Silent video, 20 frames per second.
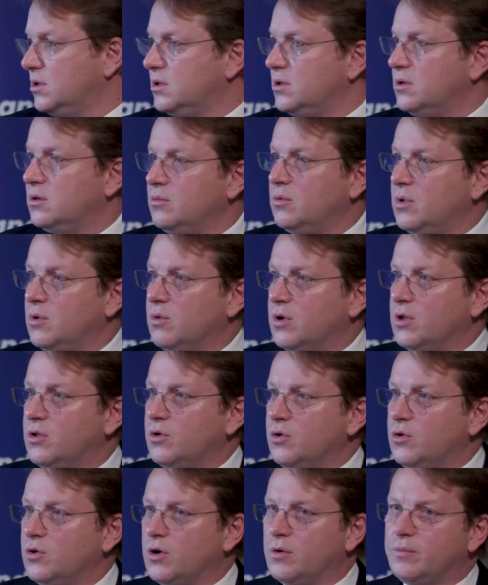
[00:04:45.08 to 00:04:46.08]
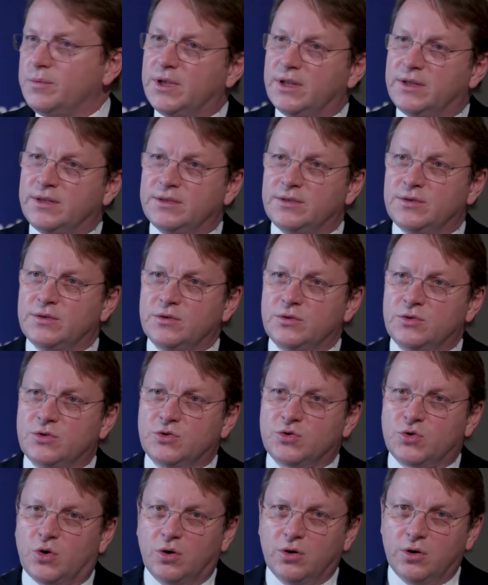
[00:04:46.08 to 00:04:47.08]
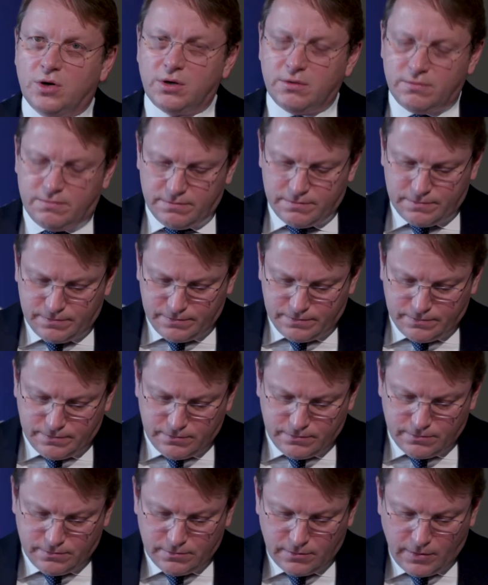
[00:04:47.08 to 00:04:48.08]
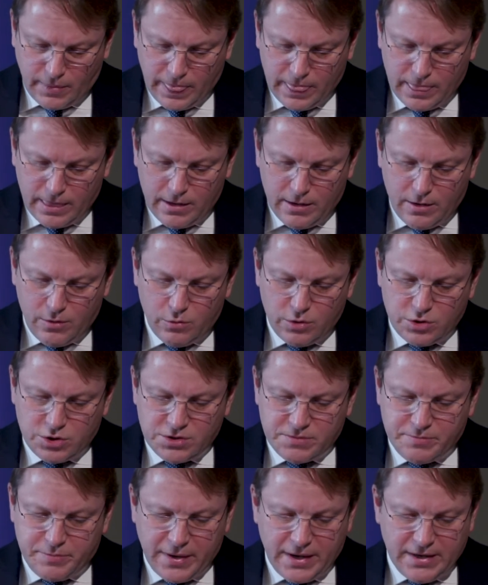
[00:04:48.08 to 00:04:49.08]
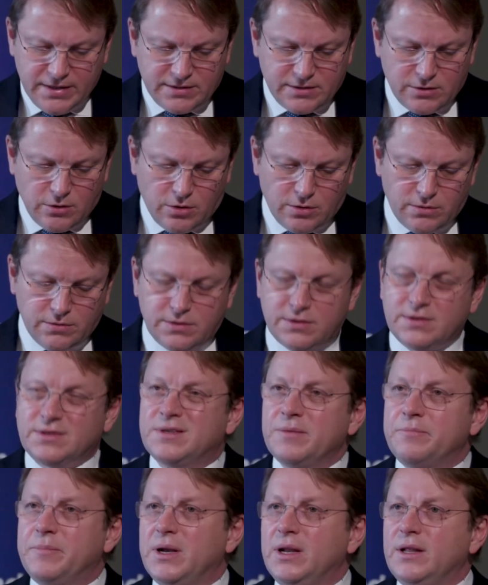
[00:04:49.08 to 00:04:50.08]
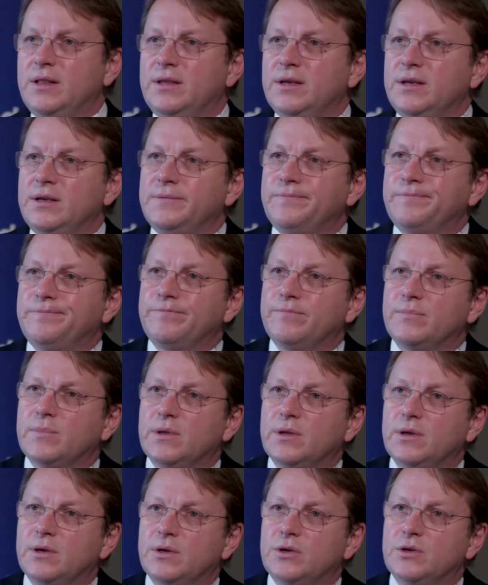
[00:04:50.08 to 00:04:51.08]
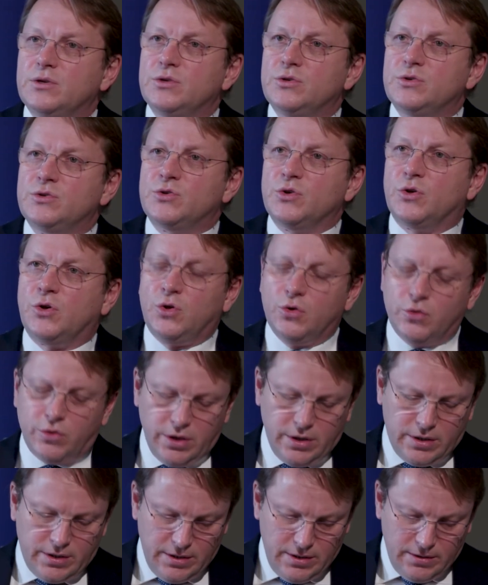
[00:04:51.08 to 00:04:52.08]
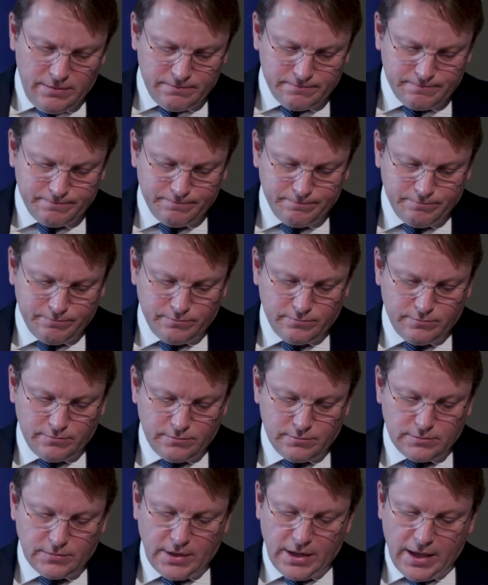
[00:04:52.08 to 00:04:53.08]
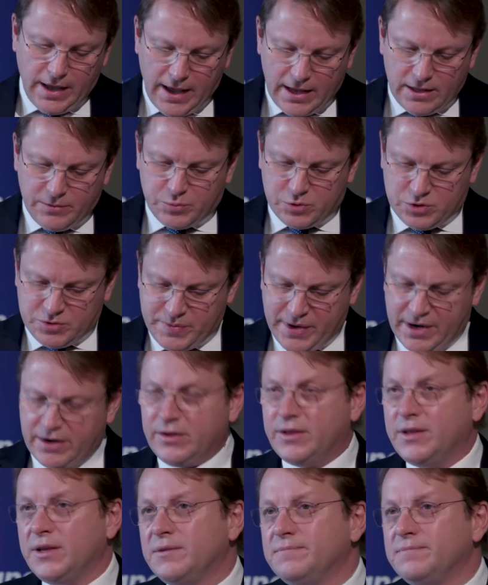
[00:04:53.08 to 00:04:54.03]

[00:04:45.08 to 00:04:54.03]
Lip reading: We want a Europe that is stronger, which is based on stability, security, and prosperity.